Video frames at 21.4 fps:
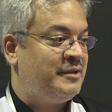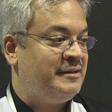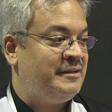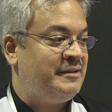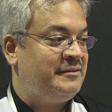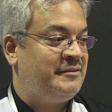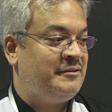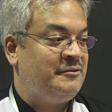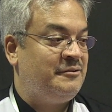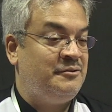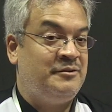and
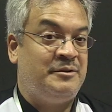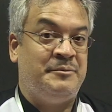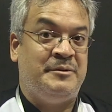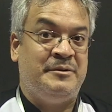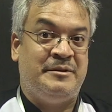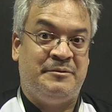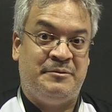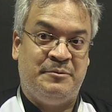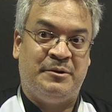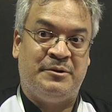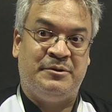that's also something
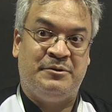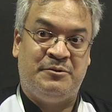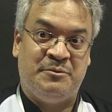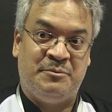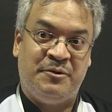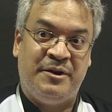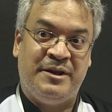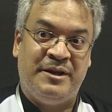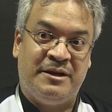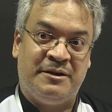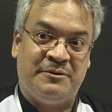that we wanted to
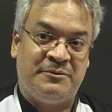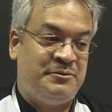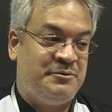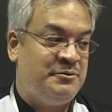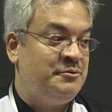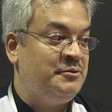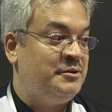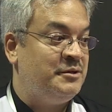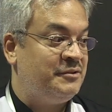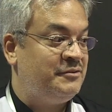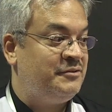bring out
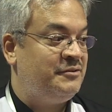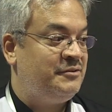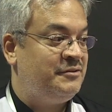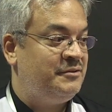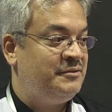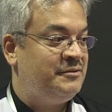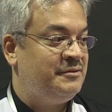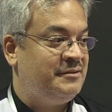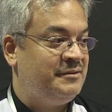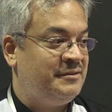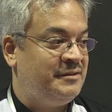through this
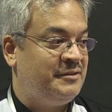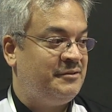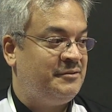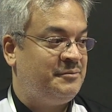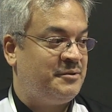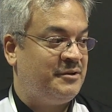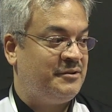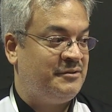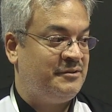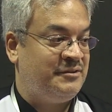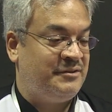
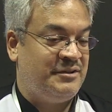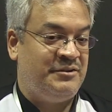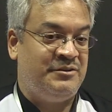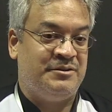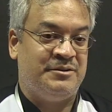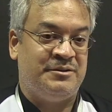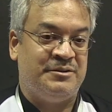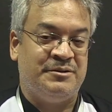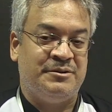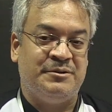presentation.